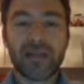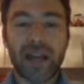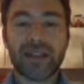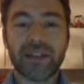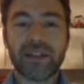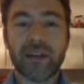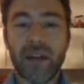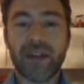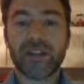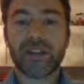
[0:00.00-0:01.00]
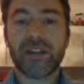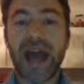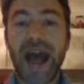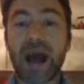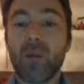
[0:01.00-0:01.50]
raises the question
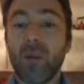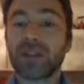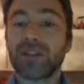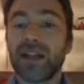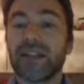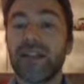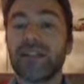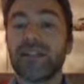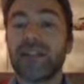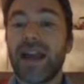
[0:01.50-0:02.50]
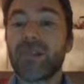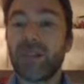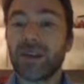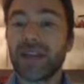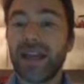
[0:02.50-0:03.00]
how one can enter and
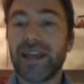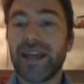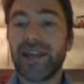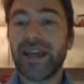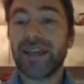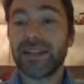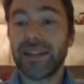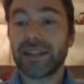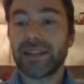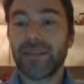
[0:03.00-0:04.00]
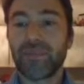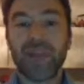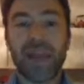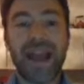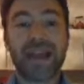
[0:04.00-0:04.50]
partake in ideas,
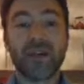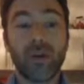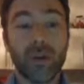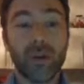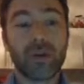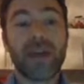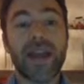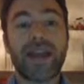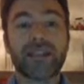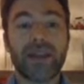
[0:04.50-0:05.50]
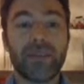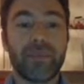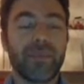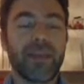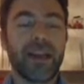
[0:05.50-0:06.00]
and who created them.
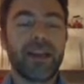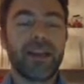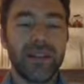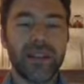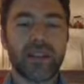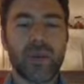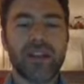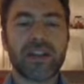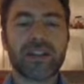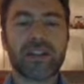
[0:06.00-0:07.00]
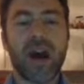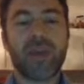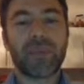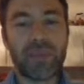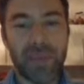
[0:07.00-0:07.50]
These questions
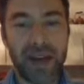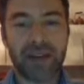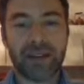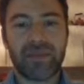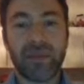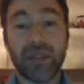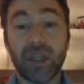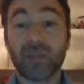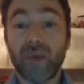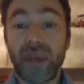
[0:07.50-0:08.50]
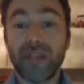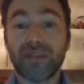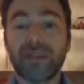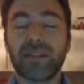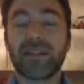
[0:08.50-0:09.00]
are prepared but not
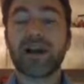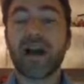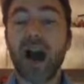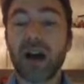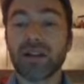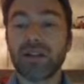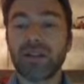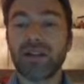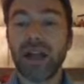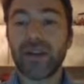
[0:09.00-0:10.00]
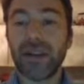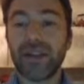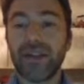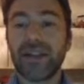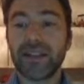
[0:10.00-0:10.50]
raised, neither answered
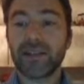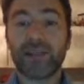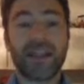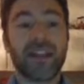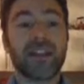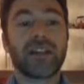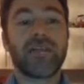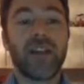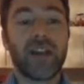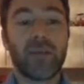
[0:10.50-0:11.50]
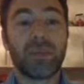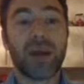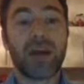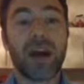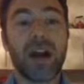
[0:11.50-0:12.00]
directly in this particular video
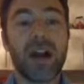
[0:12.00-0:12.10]
blog.